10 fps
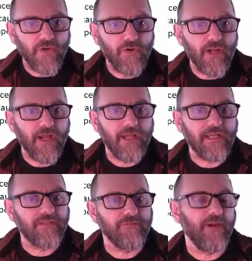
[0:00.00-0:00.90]
So
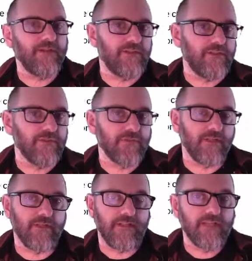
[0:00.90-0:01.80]
it divides its
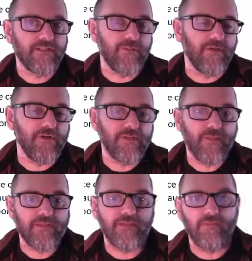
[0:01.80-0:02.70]
users into taste
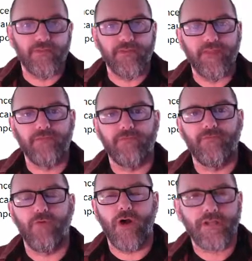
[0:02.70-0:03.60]
communities based on what they've
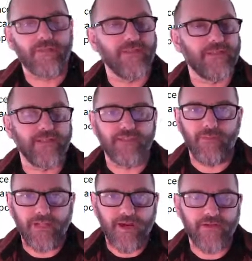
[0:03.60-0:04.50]
watched, based on
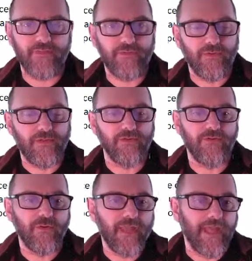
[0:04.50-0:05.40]
similarities between
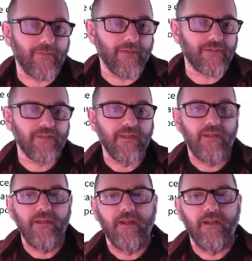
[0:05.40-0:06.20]
their viewing habits,